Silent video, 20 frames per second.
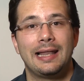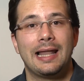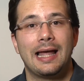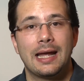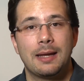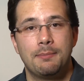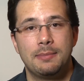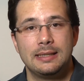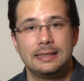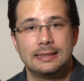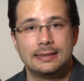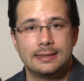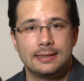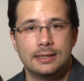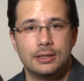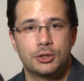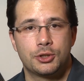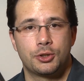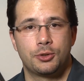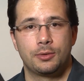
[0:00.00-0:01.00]
liability
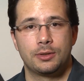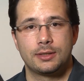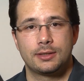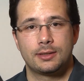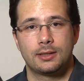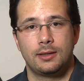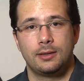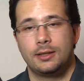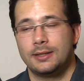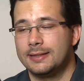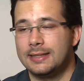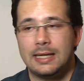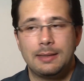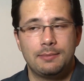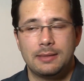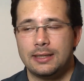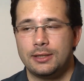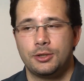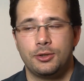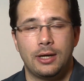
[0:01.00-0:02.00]
insurance, the
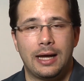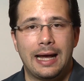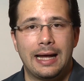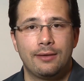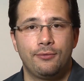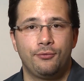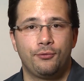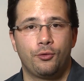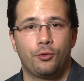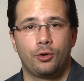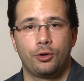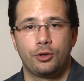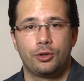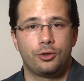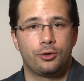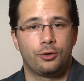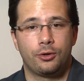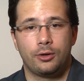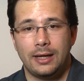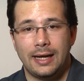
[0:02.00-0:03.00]
same that you had for
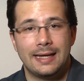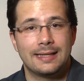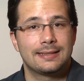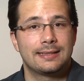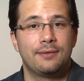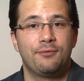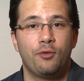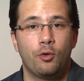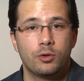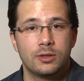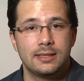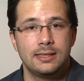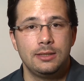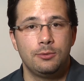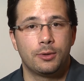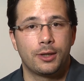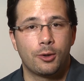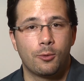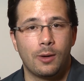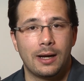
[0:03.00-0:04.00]
your
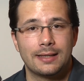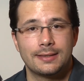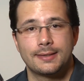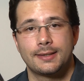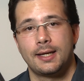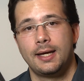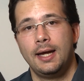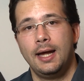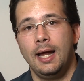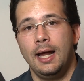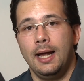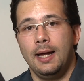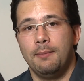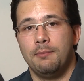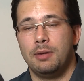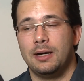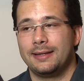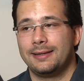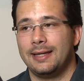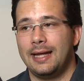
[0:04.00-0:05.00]
SFOC request.
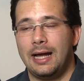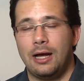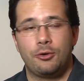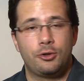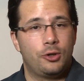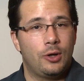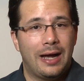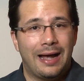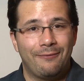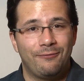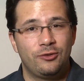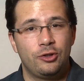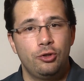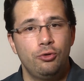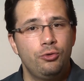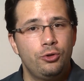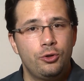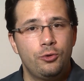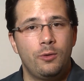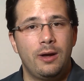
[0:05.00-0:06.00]
But now you have
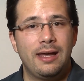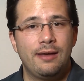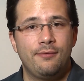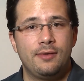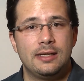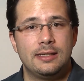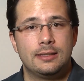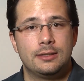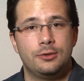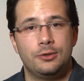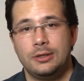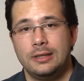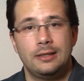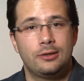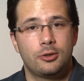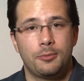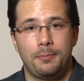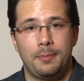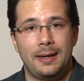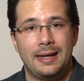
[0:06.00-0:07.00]
two UAVs. Do you
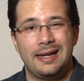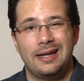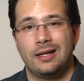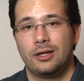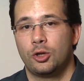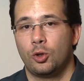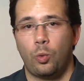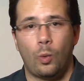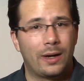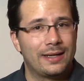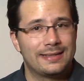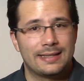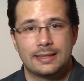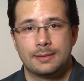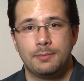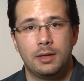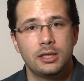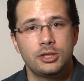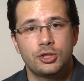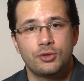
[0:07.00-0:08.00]
need to pay twice
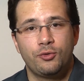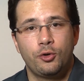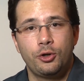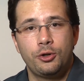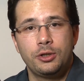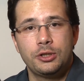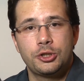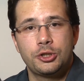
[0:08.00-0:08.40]
as much for your